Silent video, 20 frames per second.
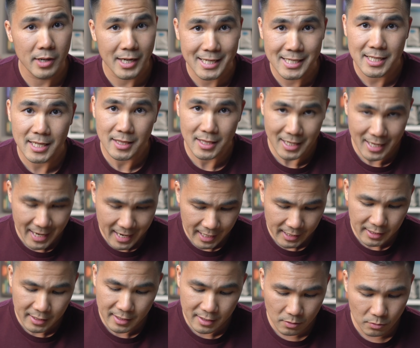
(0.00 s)
is that the
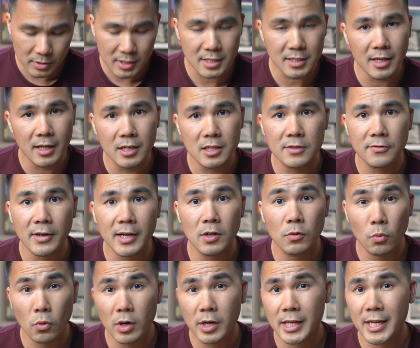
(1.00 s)
candidate was satisfied
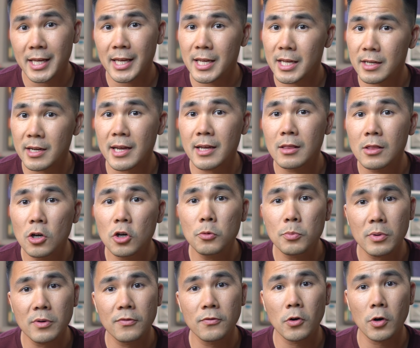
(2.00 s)
working in a
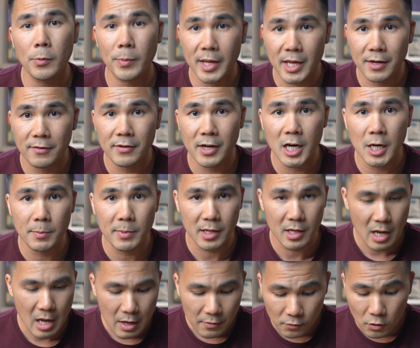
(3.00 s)
low-performing environment
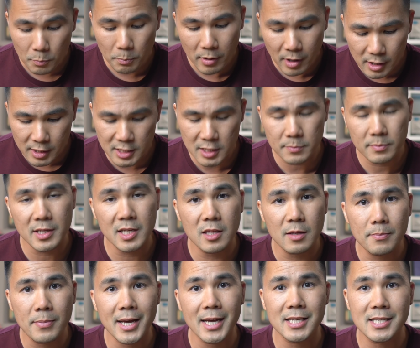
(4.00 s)
for possibly
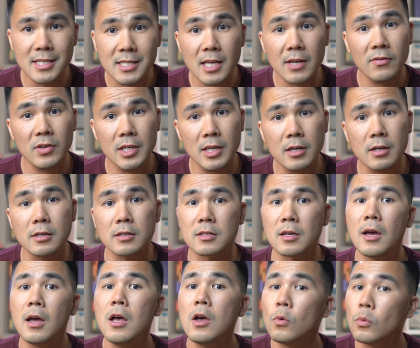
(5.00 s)
the past 7 years,
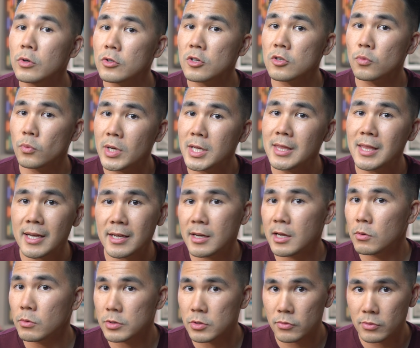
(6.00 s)
which is when
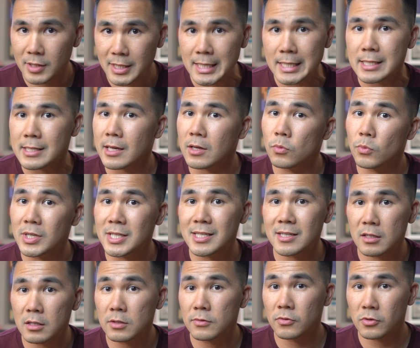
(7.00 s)
Lightning was released and when
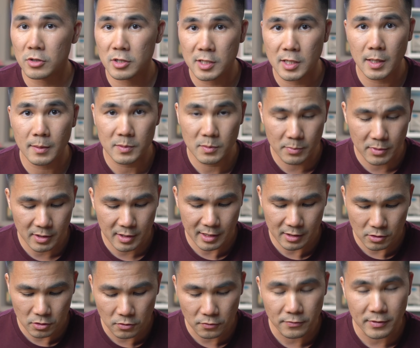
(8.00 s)
Salesforce stopped
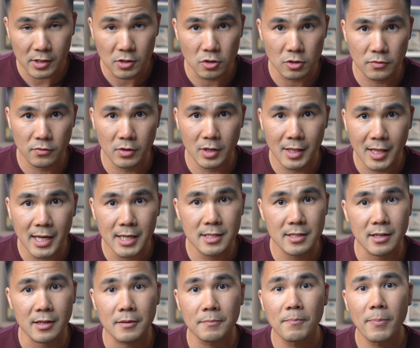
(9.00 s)
building new features for
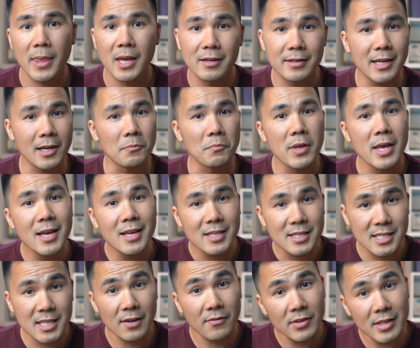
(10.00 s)
Classic. Now,
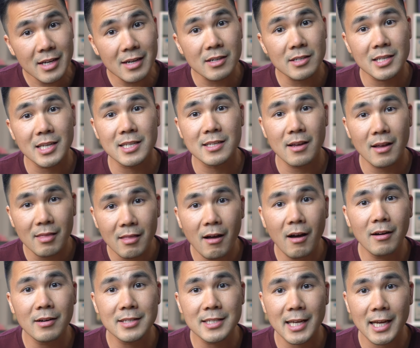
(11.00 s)
7 years is a
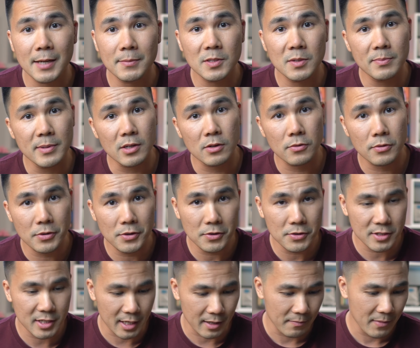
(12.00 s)
long time to be
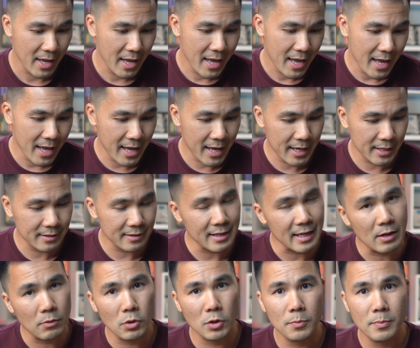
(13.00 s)
cruising, and
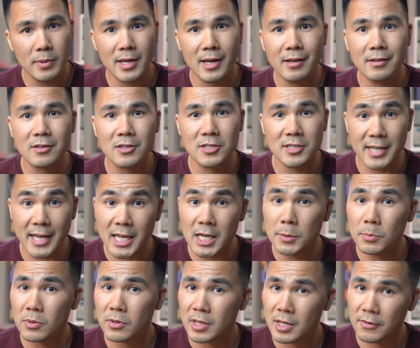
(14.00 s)
it would be
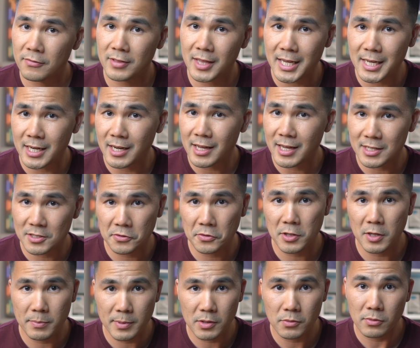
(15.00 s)
understandable if Lightning has
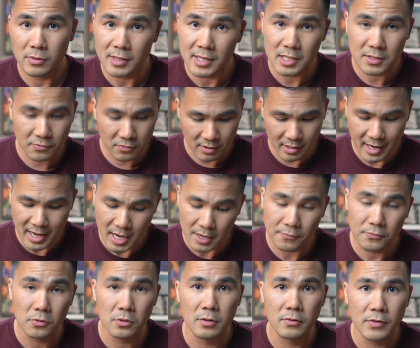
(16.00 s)
only been released for a
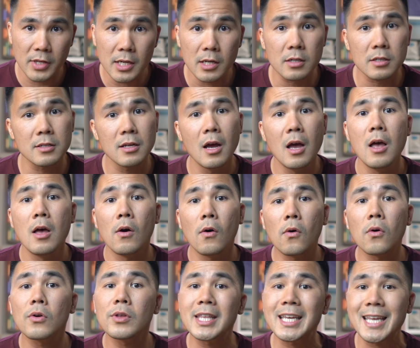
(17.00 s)
handful of years,
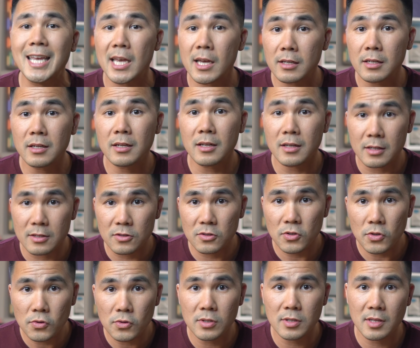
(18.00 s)
or the candidate is
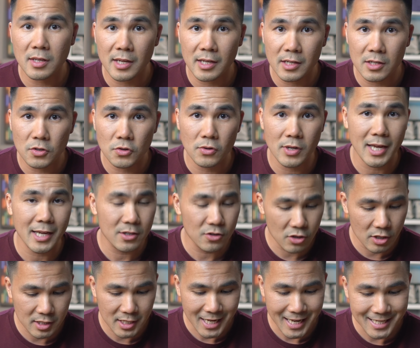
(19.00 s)
new to the industry and
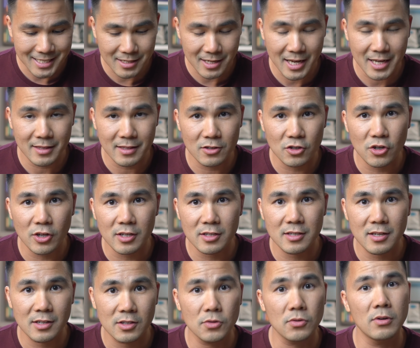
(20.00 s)
just hasn't had the chance
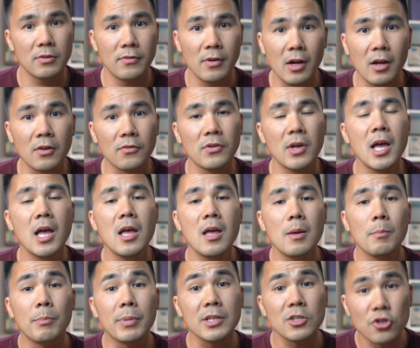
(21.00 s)
yet to evolve.
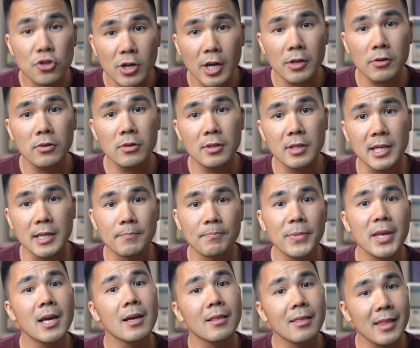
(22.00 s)
But generally,
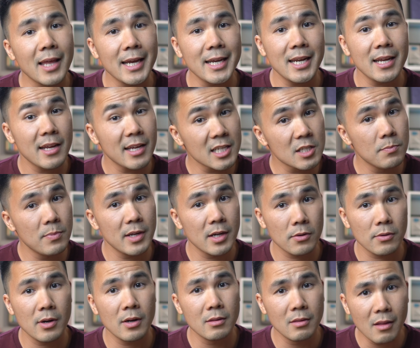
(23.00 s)
Lightning has been
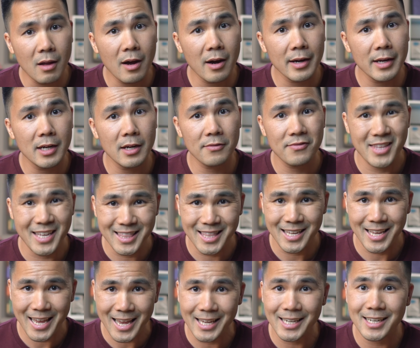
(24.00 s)
around long enough that the
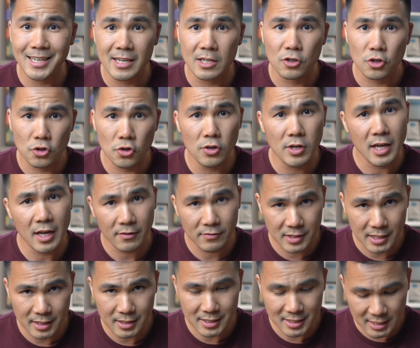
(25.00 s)
candidate should have
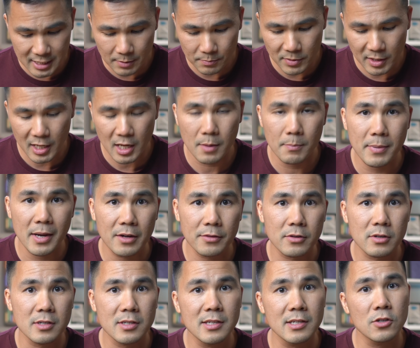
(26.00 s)
done something about
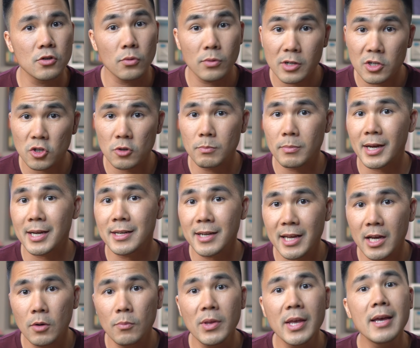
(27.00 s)
their situation by
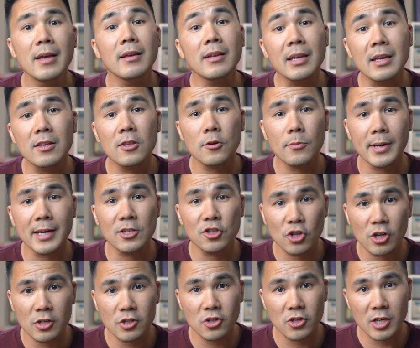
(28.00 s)
now, either by
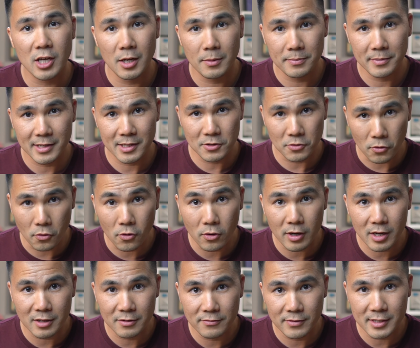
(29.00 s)
changing companies
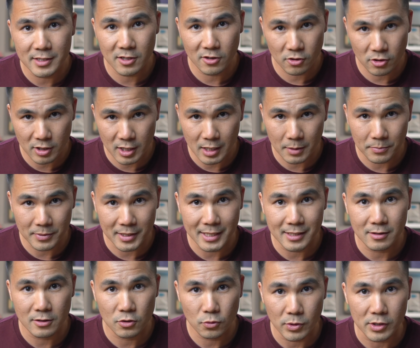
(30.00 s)
or convincing their company
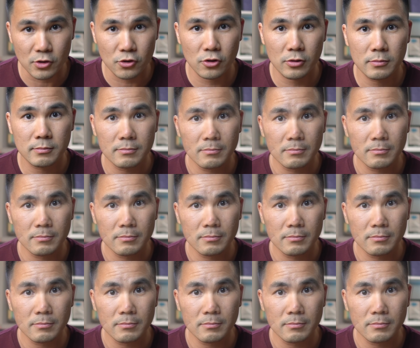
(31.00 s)
to switch.